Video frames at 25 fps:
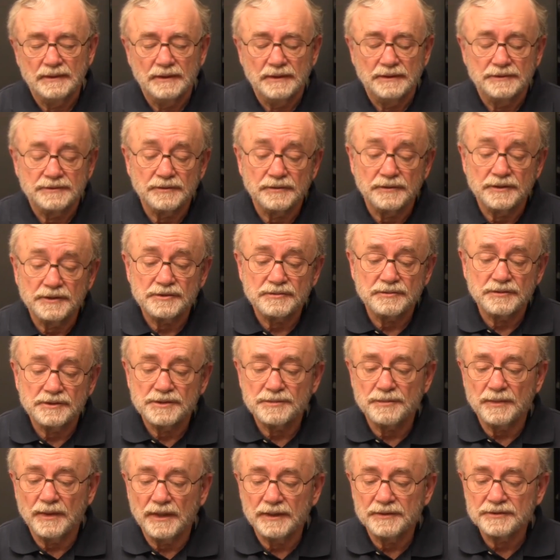So this
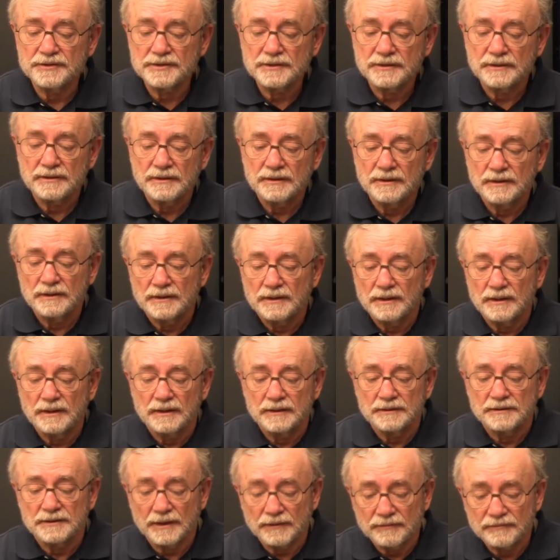response
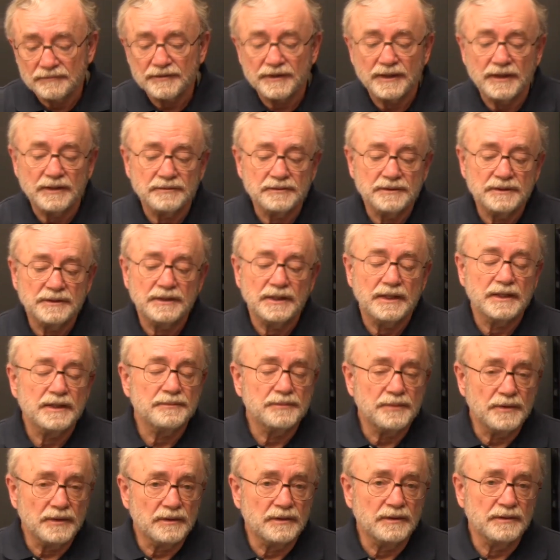dumbfounded and
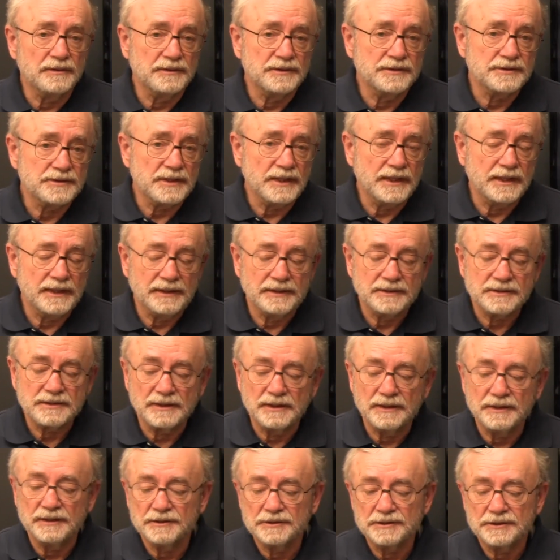appalled the Zionist
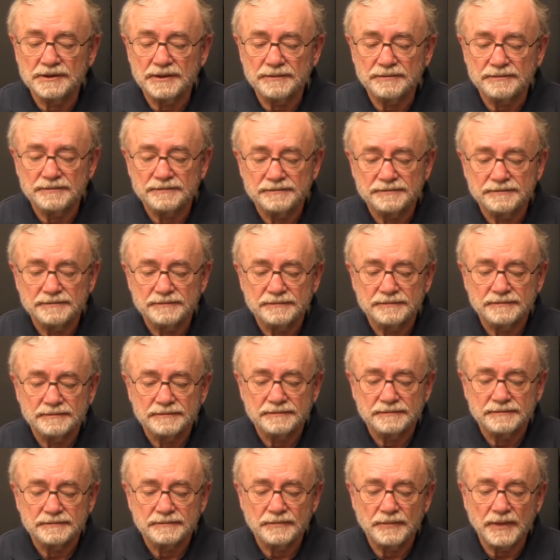leadership.
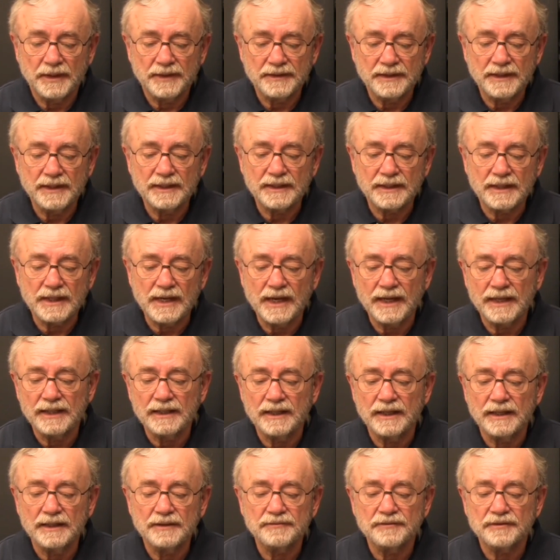By then, a
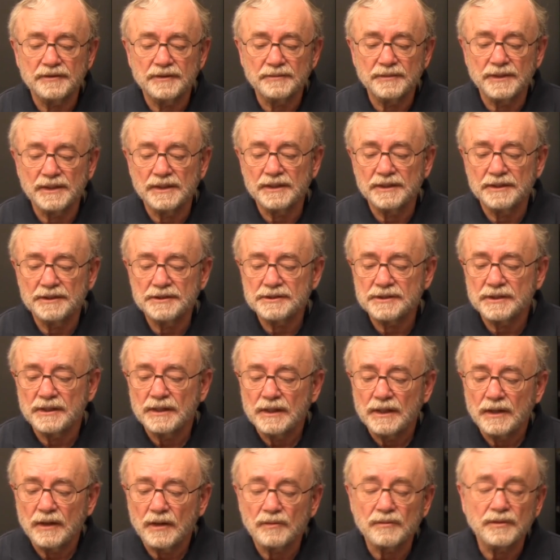guideline for the Middle East
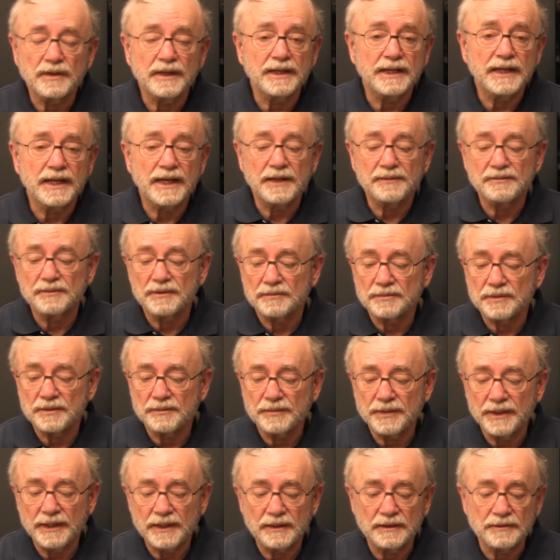already had been
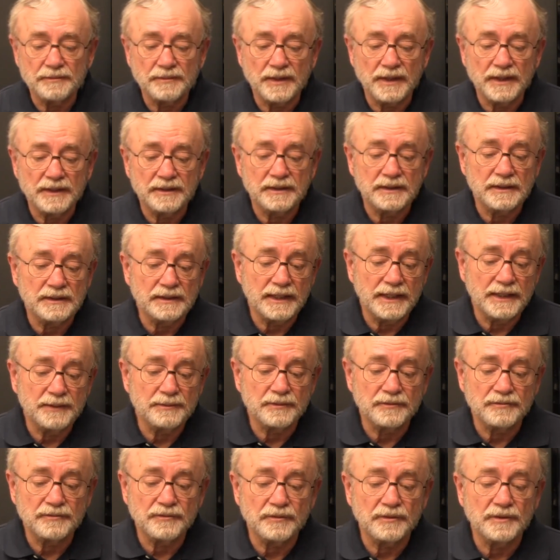prepared by the
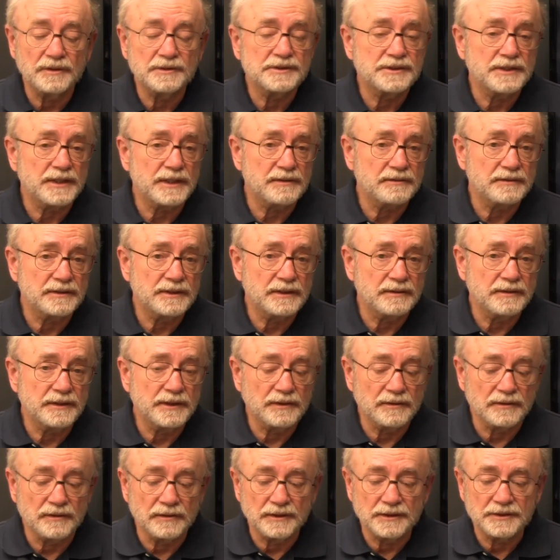Labor Foreign Secretary
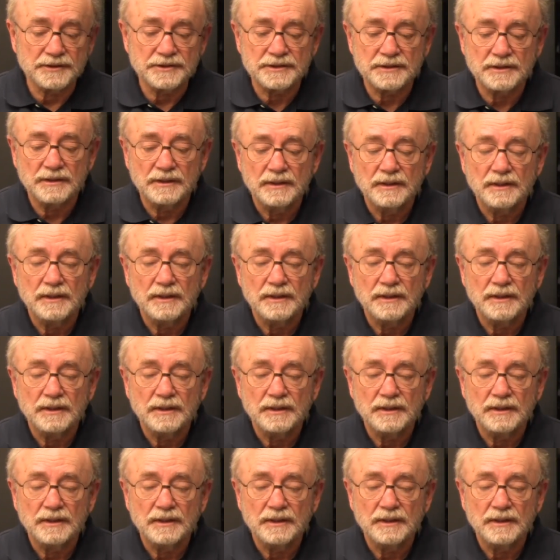Ernest